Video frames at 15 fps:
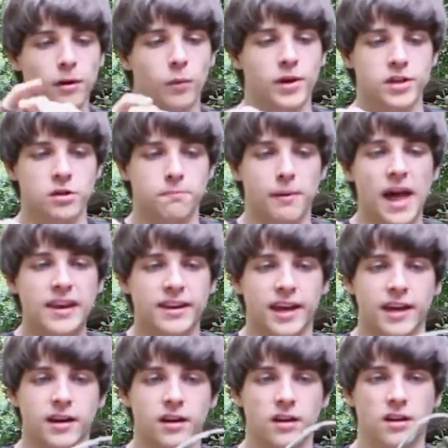but when you bend
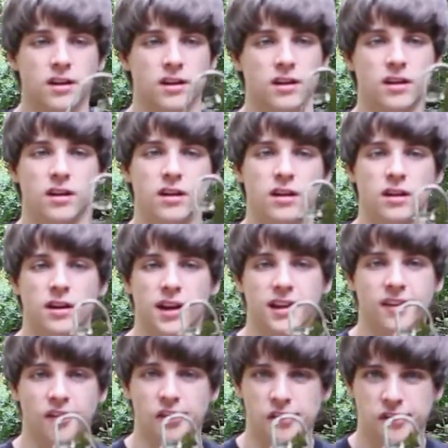it, it
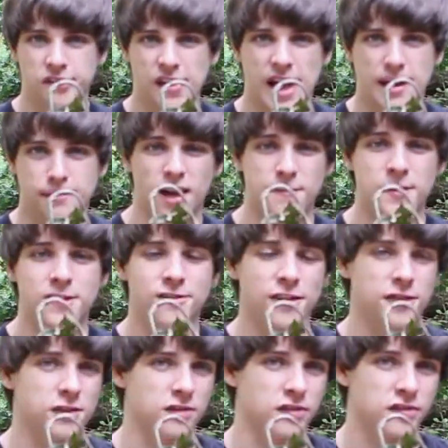doesn't snap. That means that
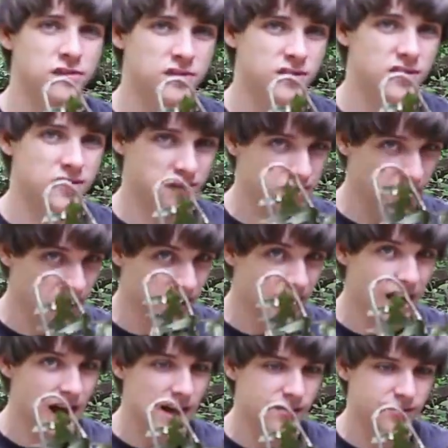they're still
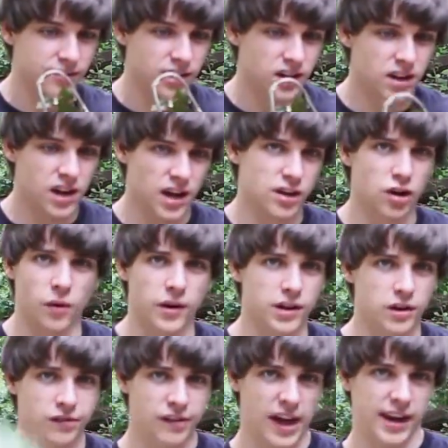alive. And you don't want
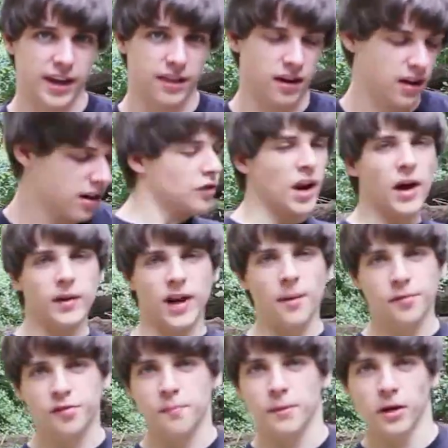to use that either. So now it
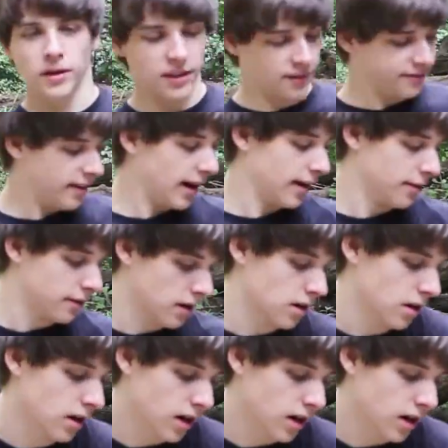comes to building the fire. There are